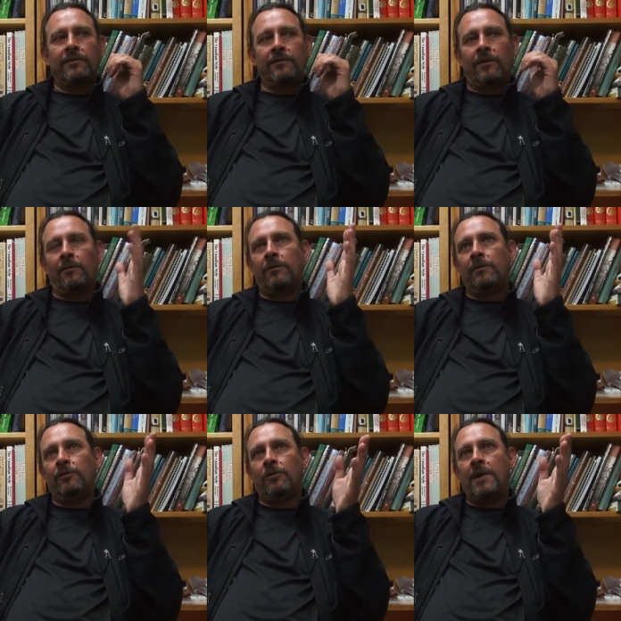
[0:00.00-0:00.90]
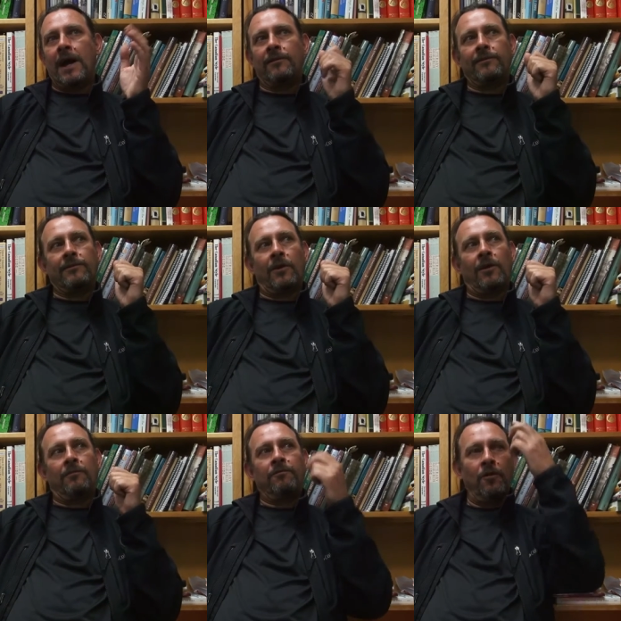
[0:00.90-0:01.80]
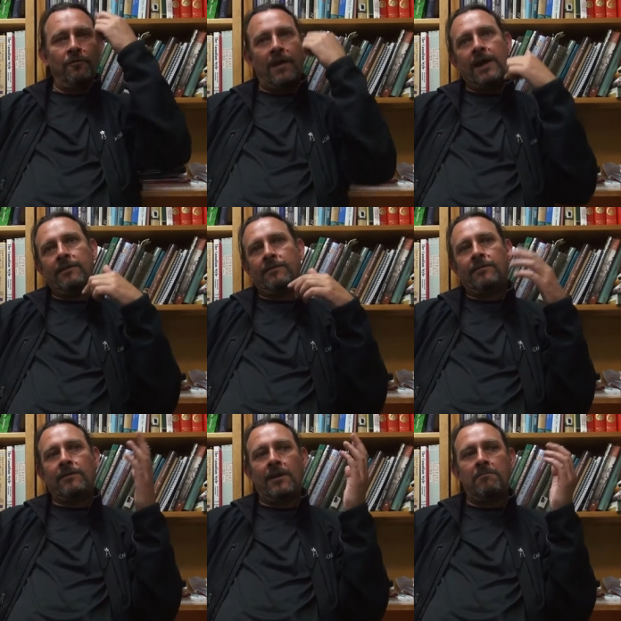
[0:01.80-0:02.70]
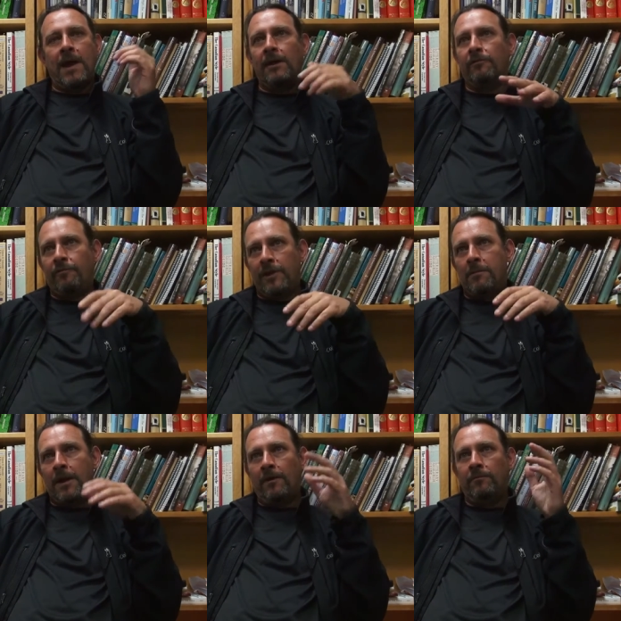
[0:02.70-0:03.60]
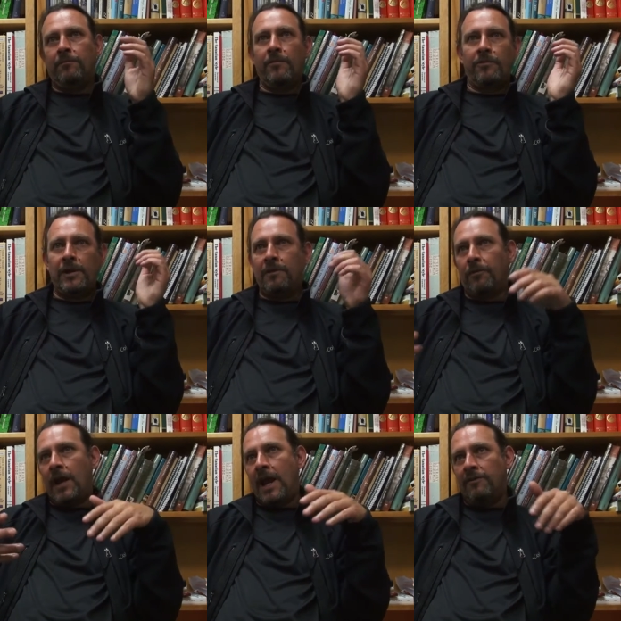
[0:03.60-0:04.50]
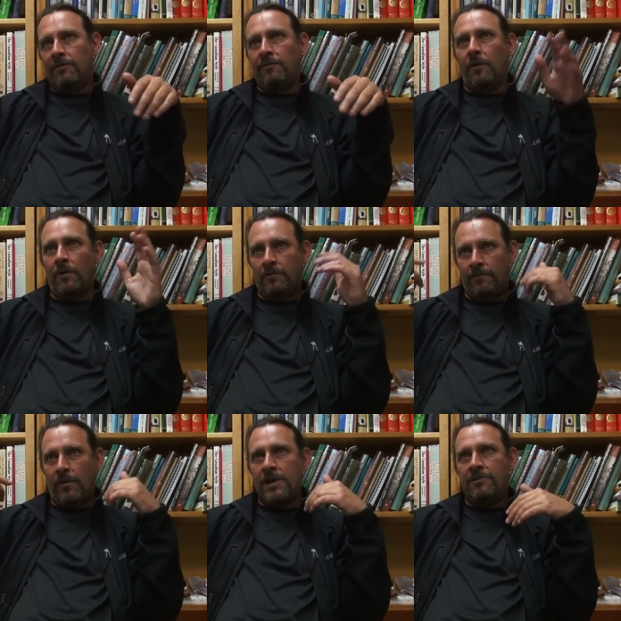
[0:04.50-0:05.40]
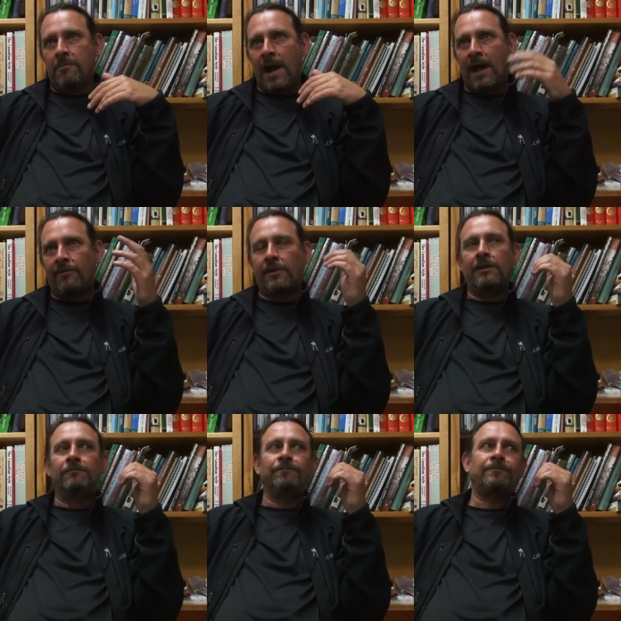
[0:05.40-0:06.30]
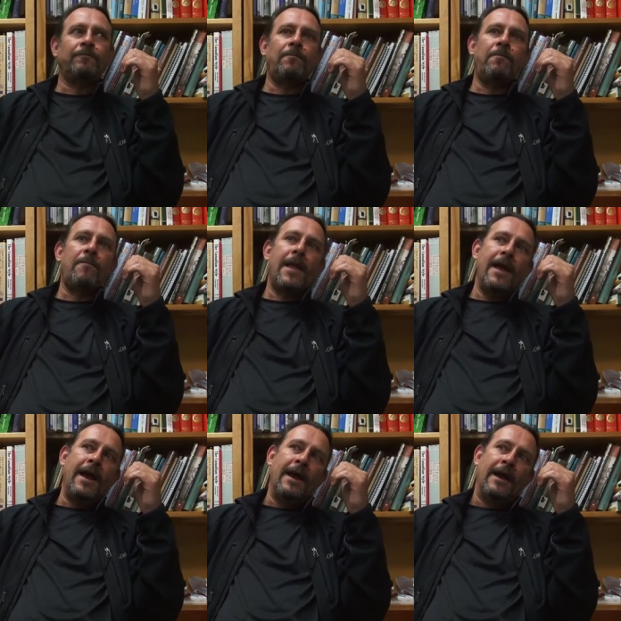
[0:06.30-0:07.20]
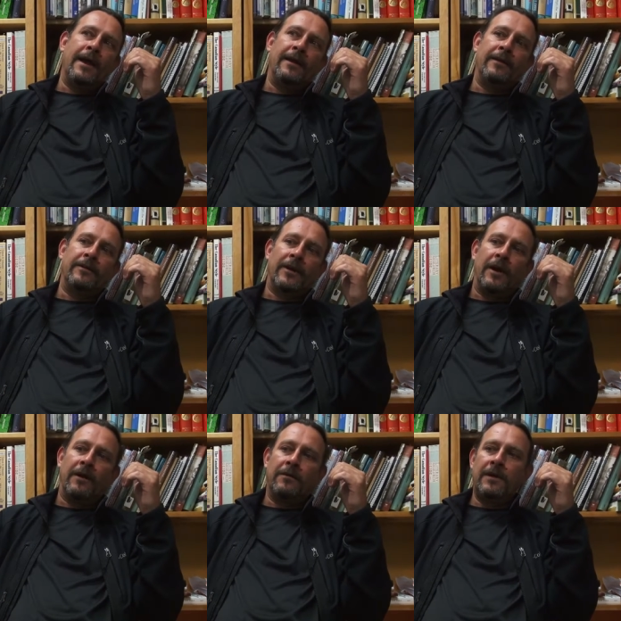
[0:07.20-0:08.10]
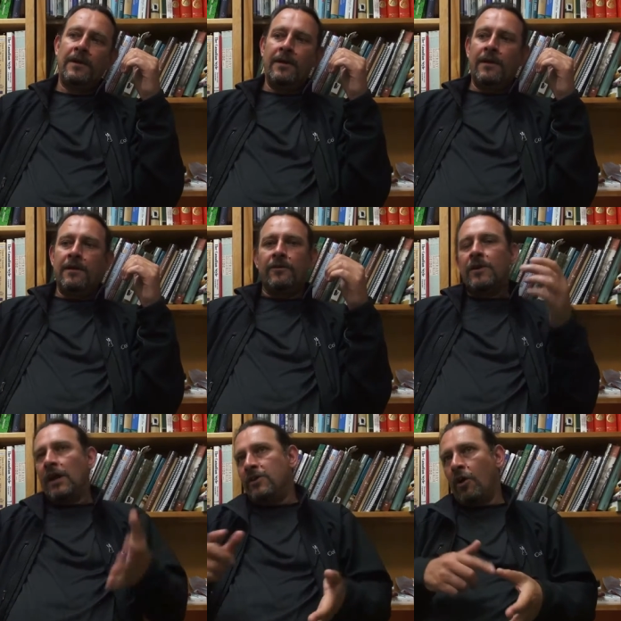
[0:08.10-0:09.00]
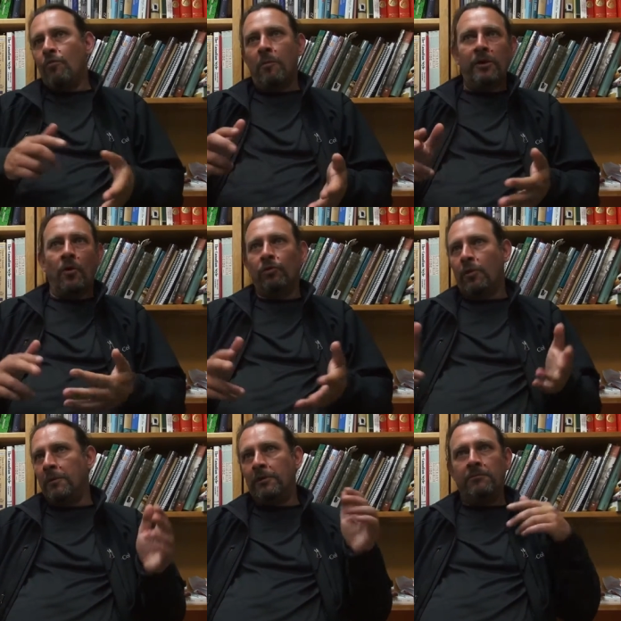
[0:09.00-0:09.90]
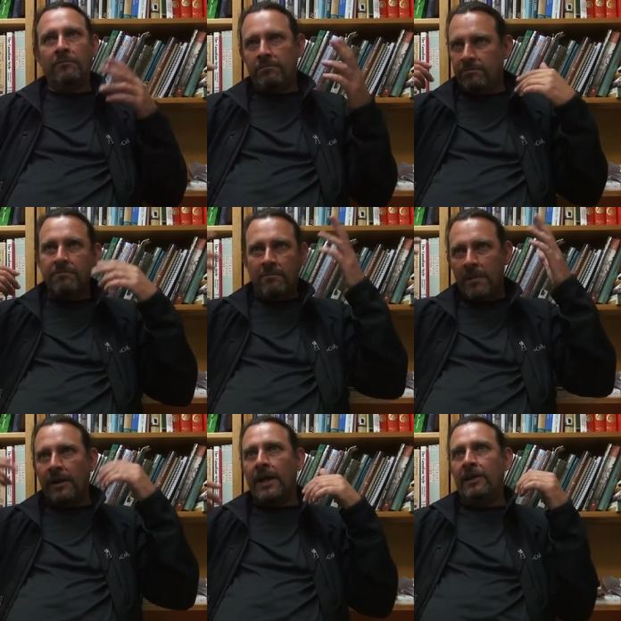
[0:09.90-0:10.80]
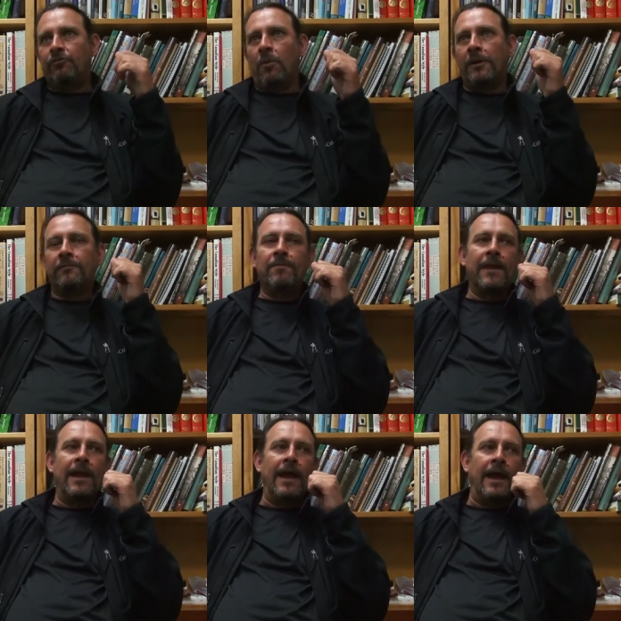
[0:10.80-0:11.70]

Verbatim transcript: So the neutral masks are full face, male and female, three different ages for, for each mask. And uh, so you got a young woman, old woman, middle aged woman, mm.